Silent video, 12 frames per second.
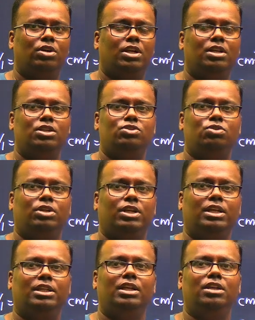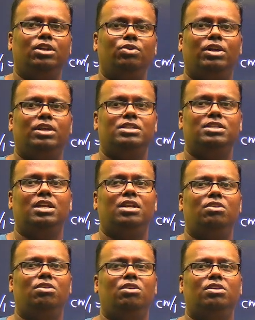understood? Kirtan, did you understand or
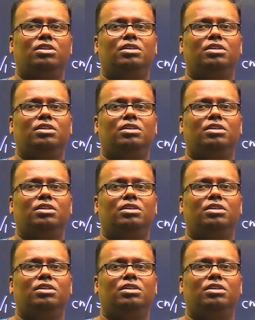not?